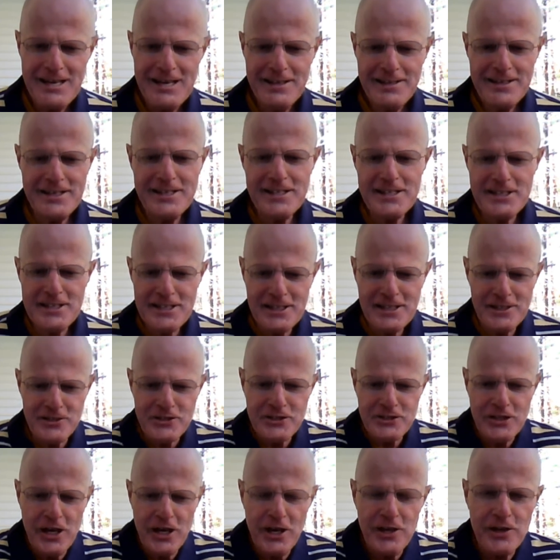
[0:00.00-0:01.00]
Then he
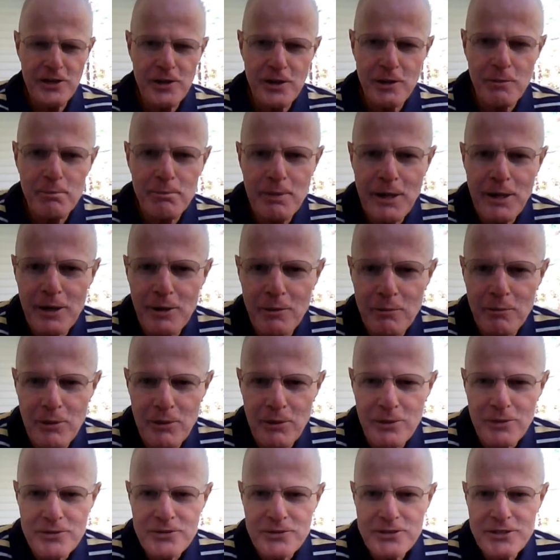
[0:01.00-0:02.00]
tells other
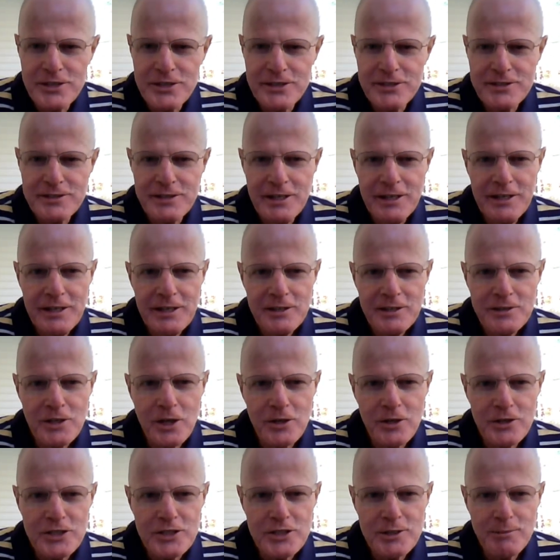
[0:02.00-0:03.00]
parables. He
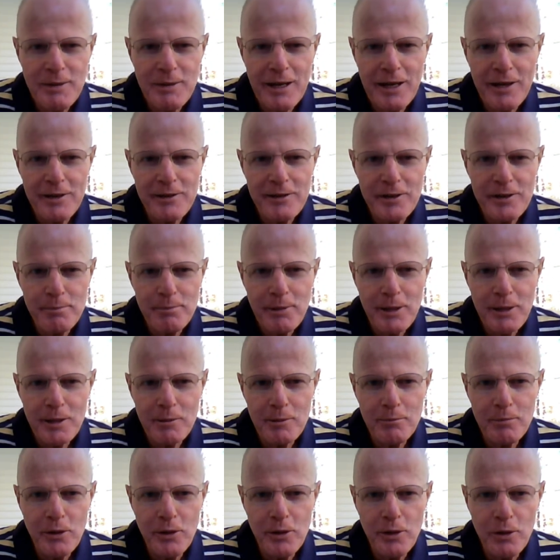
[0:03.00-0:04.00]
talks about the
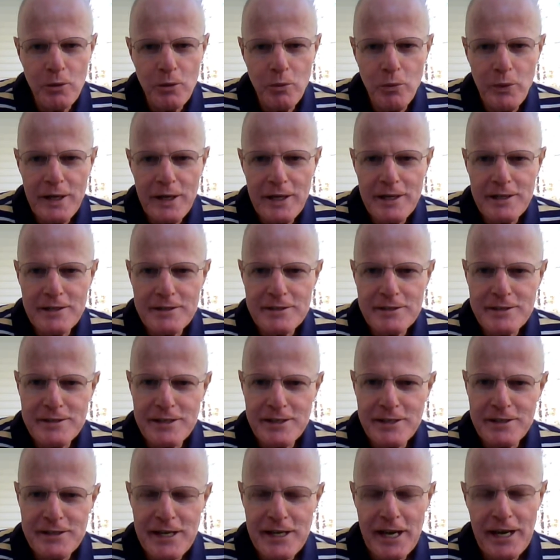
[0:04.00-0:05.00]
parable of the wheat
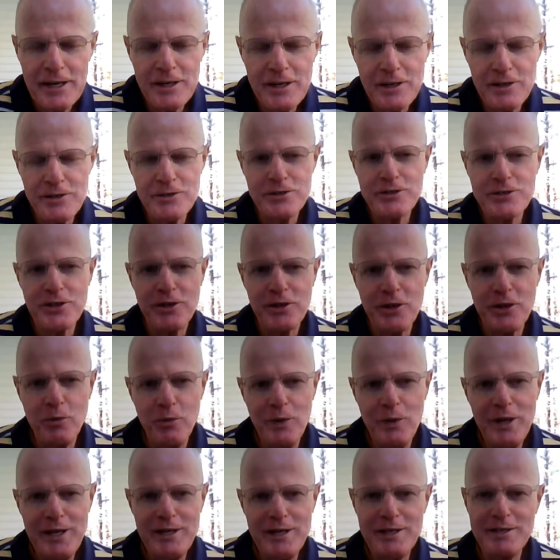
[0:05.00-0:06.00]
and tares, or the
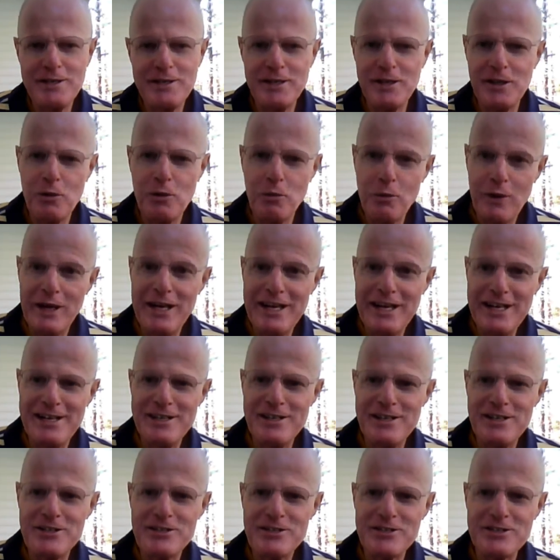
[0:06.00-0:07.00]
wheat and the
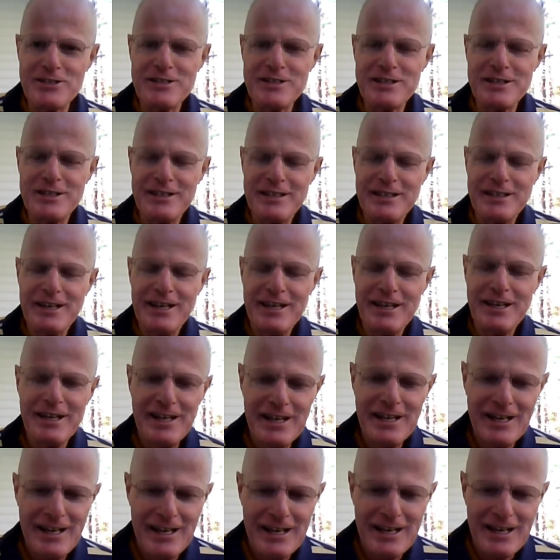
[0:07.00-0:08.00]
weeds,
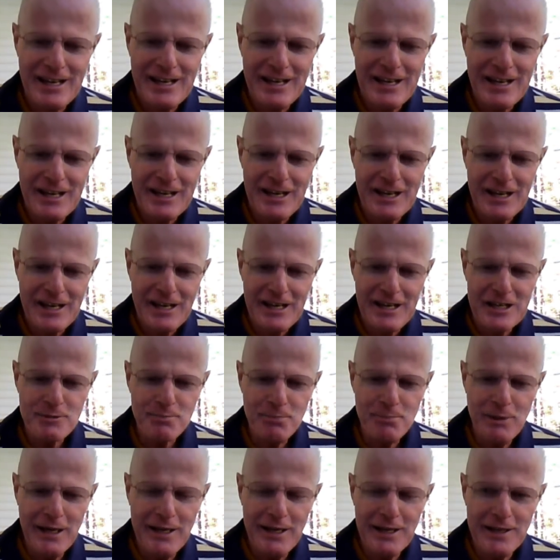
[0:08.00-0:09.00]

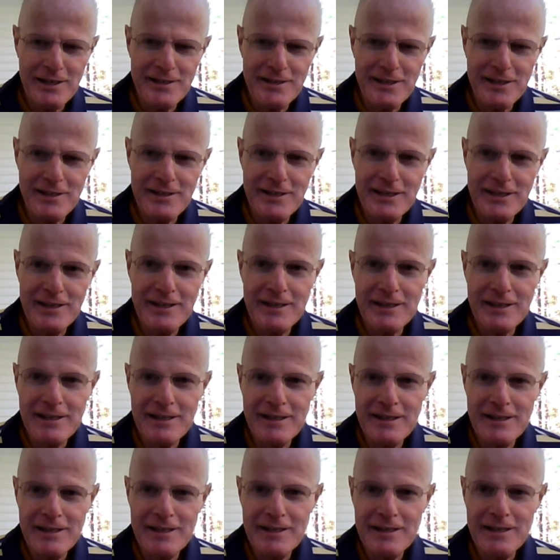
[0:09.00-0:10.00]
explaining that the
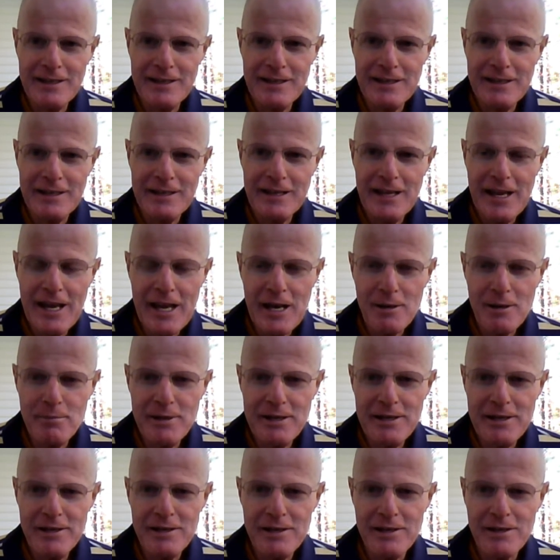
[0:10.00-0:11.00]

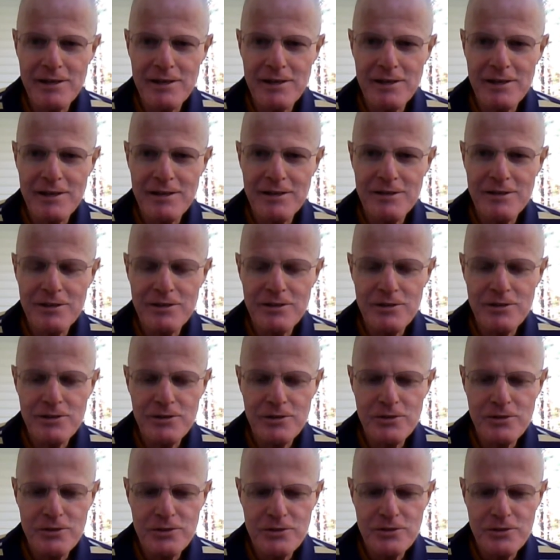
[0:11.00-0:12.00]
enemy
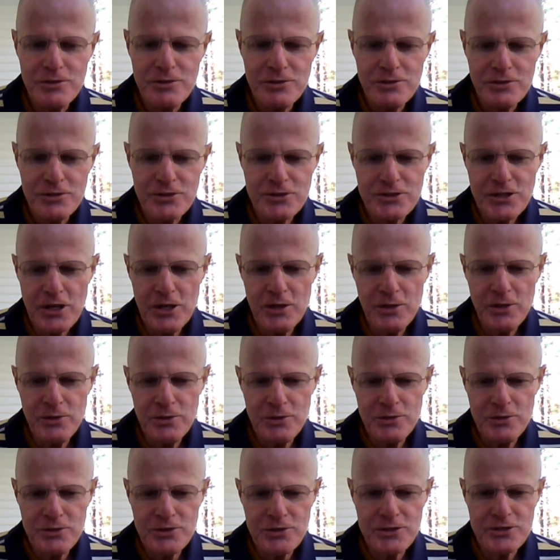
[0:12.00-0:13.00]

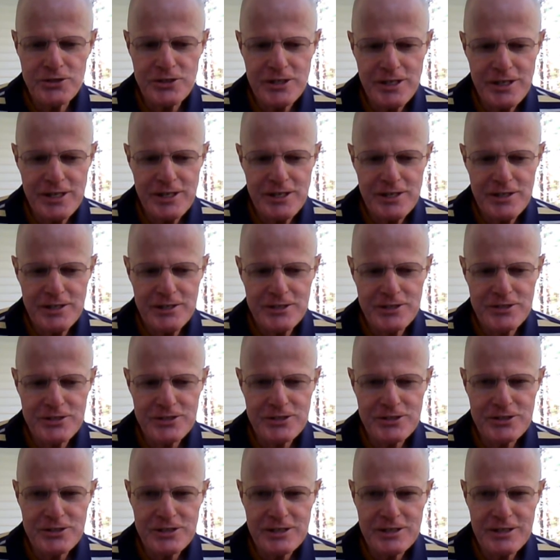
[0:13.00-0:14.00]
sows
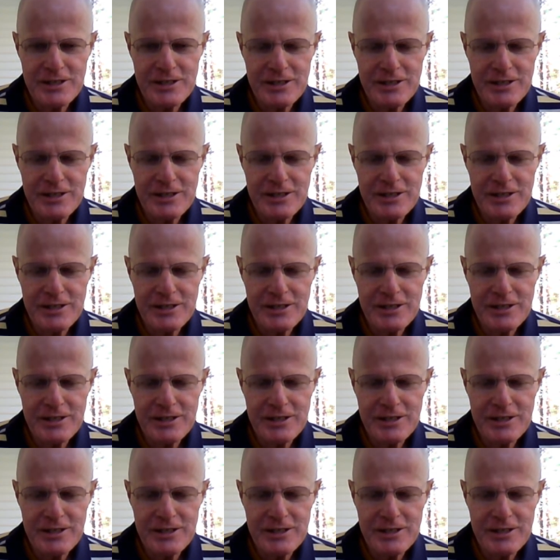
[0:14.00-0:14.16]
seeds